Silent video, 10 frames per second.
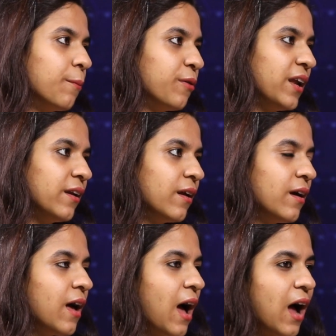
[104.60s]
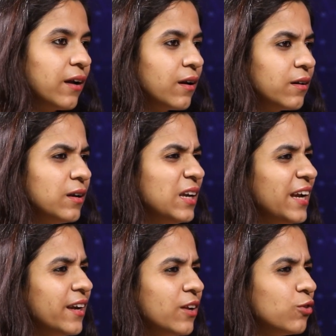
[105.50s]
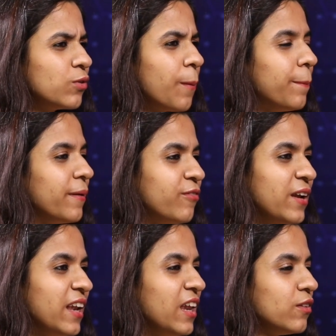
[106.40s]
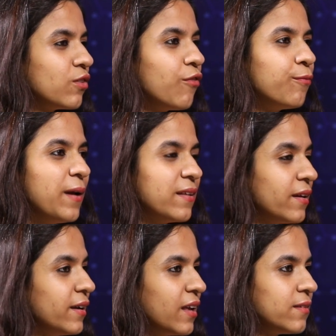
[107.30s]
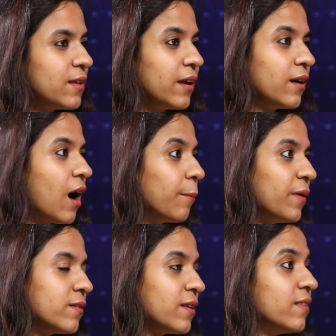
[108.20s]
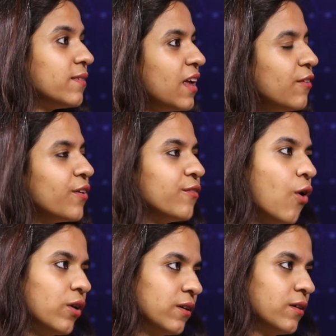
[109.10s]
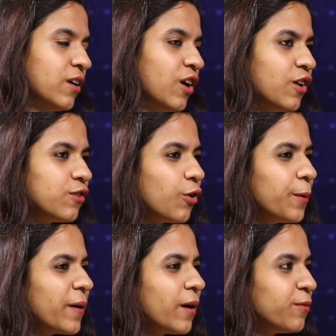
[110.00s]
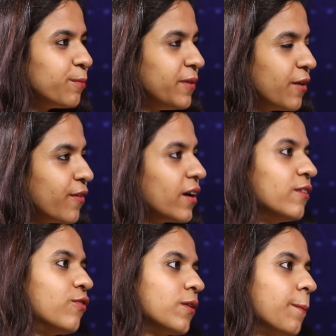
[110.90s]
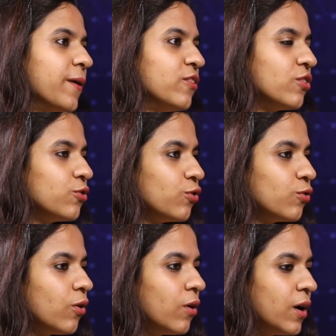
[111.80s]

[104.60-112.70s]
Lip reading: brain and leading to the feelings of pleasantness and calmness and self-reward. So it becomes difficult for the patient to